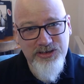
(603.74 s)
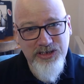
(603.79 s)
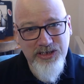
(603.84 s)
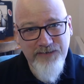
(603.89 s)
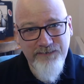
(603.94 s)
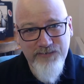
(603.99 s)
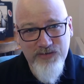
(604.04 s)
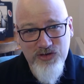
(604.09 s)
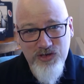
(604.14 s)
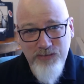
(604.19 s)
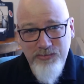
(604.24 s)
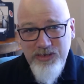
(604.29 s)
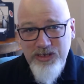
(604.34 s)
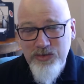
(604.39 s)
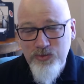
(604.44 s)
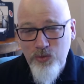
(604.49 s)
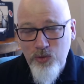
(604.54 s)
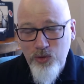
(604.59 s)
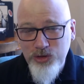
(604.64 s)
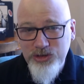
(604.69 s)
kit for somebody
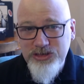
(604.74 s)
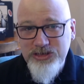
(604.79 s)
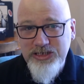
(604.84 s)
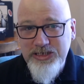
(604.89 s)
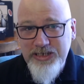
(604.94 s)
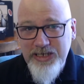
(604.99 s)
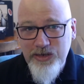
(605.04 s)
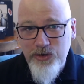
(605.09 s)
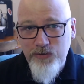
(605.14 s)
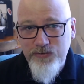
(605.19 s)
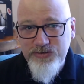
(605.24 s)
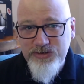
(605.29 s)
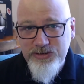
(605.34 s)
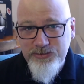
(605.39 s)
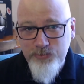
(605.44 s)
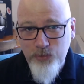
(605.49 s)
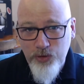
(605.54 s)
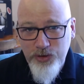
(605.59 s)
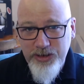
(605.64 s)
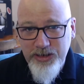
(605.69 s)
that wants to get off
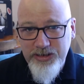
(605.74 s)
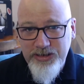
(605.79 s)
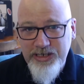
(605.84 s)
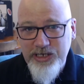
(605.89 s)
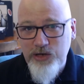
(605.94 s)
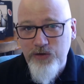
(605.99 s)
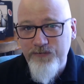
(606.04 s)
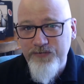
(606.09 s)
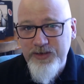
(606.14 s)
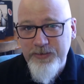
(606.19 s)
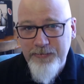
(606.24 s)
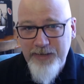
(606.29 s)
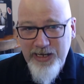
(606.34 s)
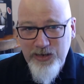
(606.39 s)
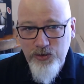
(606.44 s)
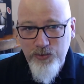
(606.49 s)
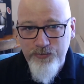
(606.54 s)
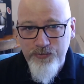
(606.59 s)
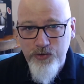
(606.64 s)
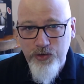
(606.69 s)
smoking, get off
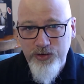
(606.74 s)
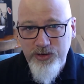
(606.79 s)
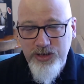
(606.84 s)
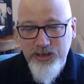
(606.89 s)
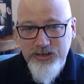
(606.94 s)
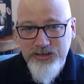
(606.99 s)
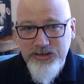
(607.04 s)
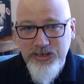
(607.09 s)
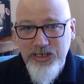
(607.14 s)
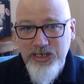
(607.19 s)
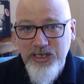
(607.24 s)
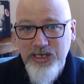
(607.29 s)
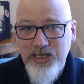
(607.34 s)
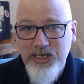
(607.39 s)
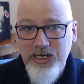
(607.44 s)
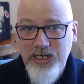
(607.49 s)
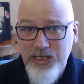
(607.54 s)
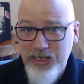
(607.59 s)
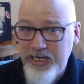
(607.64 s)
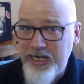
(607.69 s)
tobacco products,
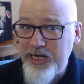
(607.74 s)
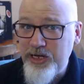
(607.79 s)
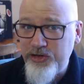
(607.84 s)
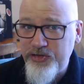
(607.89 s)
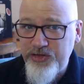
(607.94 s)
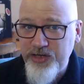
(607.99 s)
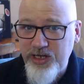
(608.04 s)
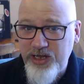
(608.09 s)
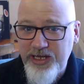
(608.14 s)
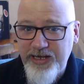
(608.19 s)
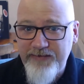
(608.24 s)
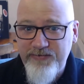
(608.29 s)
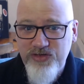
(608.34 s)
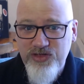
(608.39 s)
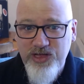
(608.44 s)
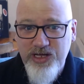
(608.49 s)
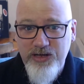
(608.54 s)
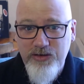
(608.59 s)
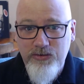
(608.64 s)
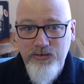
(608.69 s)
healthier
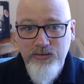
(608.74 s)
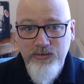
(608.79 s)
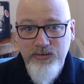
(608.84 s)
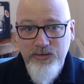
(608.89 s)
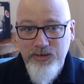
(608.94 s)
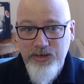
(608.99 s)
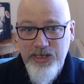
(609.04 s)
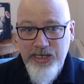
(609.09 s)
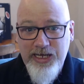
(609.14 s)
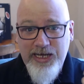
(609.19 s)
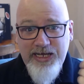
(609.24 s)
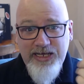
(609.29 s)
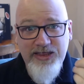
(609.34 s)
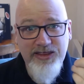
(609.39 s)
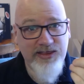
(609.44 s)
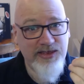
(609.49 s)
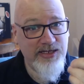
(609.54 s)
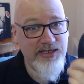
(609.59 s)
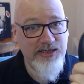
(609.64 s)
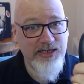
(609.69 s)
lifestyle. I
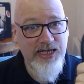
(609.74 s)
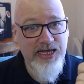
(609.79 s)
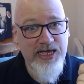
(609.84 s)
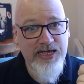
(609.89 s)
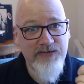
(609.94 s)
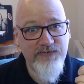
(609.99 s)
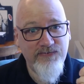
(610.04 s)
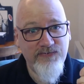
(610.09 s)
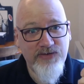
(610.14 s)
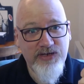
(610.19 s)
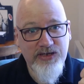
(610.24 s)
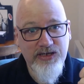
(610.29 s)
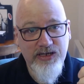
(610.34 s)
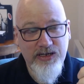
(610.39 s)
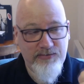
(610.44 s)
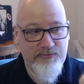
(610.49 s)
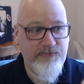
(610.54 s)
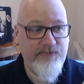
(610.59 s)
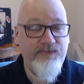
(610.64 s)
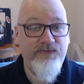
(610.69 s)
think the ENVII
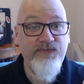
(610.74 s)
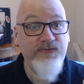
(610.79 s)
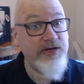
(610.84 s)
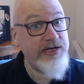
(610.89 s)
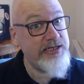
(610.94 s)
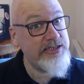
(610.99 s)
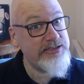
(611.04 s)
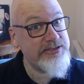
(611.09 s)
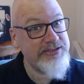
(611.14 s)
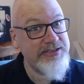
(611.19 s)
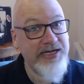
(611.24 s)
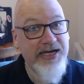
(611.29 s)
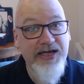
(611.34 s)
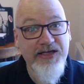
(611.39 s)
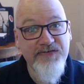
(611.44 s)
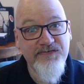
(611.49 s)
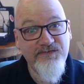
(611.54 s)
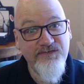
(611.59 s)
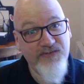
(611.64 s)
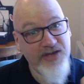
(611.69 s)
FITT
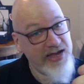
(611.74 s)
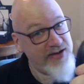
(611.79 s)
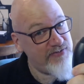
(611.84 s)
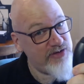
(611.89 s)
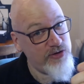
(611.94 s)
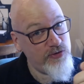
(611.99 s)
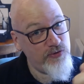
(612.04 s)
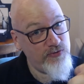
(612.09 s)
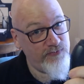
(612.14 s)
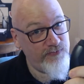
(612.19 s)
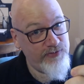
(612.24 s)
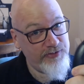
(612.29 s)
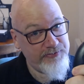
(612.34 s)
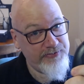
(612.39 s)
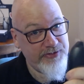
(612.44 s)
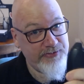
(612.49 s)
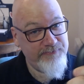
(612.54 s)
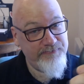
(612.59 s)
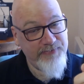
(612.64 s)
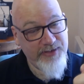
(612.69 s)
is very good for
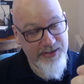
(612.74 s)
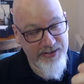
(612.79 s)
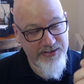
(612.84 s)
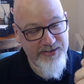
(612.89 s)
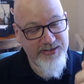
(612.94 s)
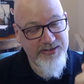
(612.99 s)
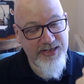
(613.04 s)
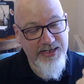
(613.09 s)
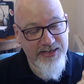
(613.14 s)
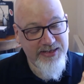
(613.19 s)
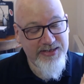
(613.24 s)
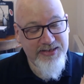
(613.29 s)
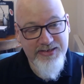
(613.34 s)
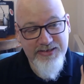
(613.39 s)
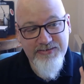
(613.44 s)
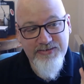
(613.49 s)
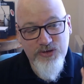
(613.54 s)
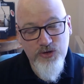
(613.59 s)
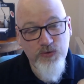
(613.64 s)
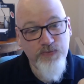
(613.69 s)
me.
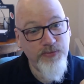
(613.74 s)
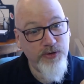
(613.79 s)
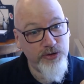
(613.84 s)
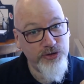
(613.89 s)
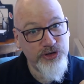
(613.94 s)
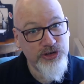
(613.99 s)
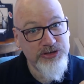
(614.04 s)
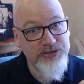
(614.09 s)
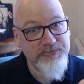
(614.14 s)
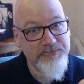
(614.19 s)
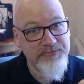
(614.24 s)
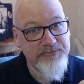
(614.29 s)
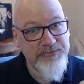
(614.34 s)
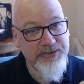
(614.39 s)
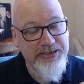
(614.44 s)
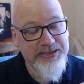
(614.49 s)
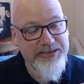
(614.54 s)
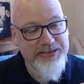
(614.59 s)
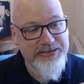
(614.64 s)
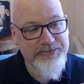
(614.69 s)
It's good purchase.
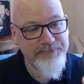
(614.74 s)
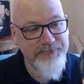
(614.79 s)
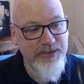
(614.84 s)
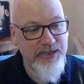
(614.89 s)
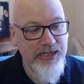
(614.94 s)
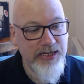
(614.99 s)
It is.